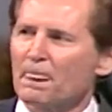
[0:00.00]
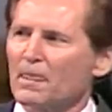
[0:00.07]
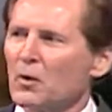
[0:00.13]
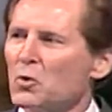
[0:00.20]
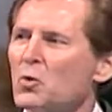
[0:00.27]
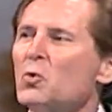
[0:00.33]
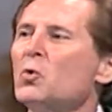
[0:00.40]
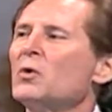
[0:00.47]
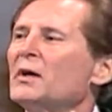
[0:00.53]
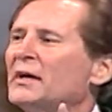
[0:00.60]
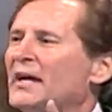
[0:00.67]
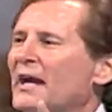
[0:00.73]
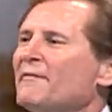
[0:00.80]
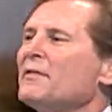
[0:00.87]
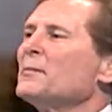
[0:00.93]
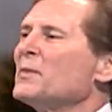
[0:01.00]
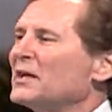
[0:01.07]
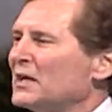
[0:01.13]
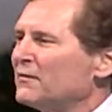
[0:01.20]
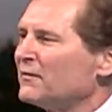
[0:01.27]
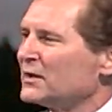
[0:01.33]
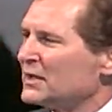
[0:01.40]
who gave them the
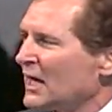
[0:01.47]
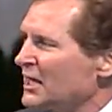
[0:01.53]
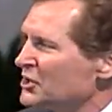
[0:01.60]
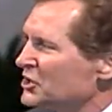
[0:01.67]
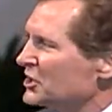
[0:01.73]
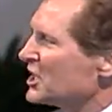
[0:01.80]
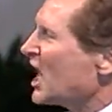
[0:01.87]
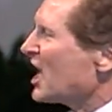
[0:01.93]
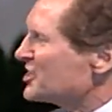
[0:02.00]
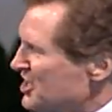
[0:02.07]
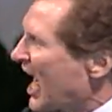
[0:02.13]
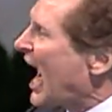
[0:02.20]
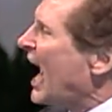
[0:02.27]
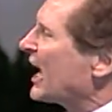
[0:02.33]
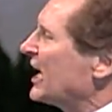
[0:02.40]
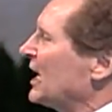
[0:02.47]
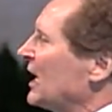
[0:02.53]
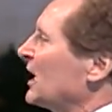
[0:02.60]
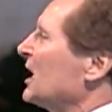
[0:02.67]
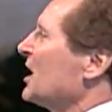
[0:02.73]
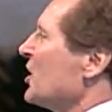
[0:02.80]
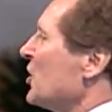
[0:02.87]
invitation, attacking
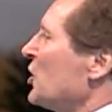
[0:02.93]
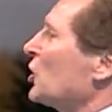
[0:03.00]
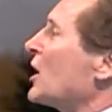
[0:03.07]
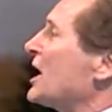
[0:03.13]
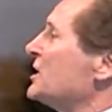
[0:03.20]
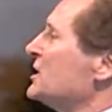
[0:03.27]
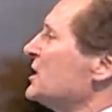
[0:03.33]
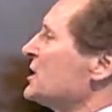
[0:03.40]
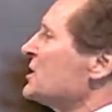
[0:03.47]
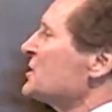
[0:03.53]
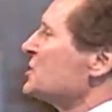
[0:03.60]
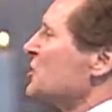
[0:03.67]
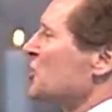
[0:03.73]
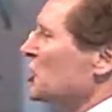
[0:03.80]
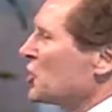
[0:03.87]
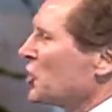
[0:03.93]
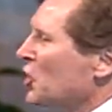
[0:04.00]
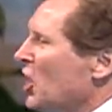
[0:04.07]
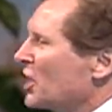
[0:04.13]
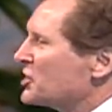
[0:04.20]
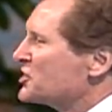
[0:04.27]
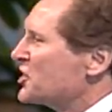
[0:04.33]
their ideas, their
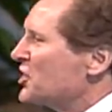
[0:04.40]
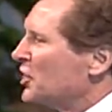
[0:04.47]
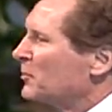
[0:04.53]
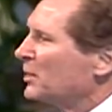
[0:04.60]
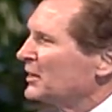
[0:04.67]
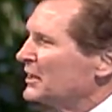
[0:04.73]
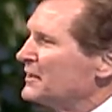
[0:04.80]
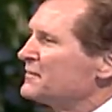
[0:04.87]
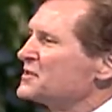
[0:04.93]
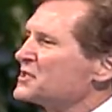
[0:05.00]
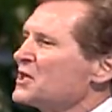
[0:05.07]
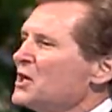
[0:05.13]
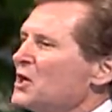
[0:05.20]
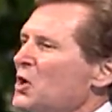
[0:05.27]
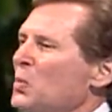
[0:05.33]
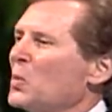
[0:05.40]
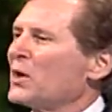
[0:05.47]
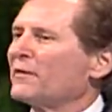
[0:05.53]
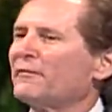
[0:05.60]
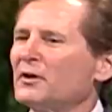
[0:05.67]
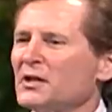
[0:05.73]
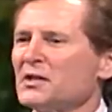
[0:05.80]
thoughts, their beliefs,
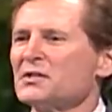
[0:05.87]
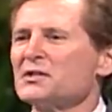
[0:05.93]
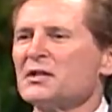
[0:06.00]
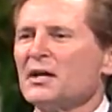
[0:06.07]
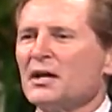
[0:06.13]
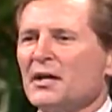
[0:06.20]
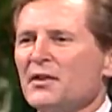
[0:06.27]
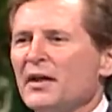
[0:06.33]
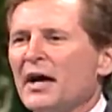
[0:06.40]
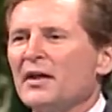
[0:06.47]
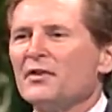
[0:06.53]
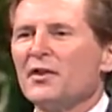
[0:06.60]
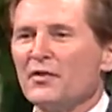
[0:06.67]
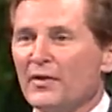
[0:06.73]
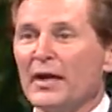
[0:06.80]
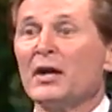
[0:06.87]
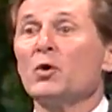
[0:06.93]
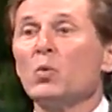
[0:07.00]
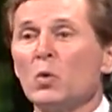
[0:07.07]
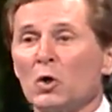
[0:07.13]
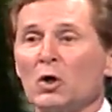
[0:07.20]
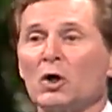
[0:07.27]
whatever it is that they
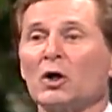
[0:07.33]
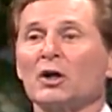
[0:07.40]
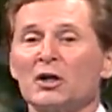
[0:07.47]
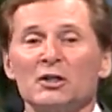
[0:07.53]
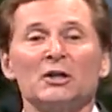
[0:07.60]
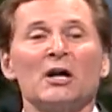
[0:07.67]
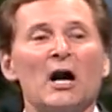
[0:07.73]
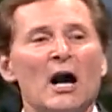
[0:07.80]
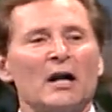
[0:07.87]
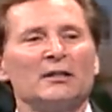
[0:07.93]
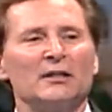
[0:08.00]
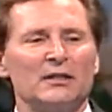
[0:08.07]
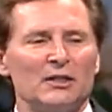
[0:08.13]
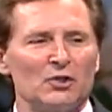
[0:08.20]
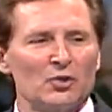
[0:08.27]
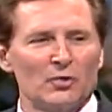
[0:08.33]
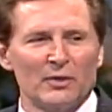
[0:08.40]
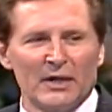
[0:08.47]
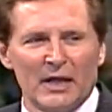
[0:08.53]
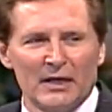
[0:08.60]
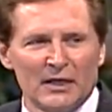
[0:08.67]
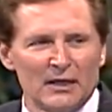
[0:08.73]
were concocting and
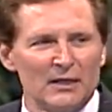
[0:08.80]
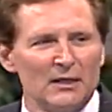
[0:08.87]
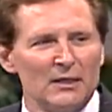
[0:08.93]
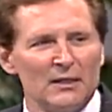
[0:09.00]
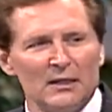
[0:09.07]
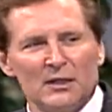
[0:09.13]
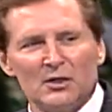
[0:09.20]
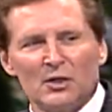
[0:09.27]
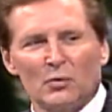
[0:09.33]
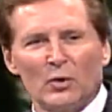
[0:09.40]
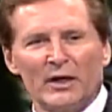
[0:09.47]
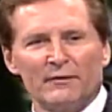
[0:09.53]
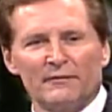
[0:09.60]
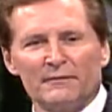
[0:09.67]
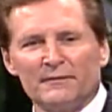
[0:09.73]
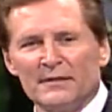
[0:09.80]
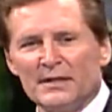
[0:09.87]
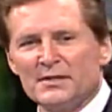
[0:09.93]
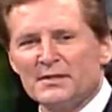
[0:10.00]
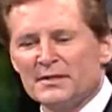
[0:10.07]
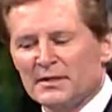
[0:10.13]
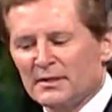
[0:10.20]
creating in the way of a
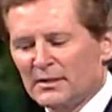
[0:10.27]
feast.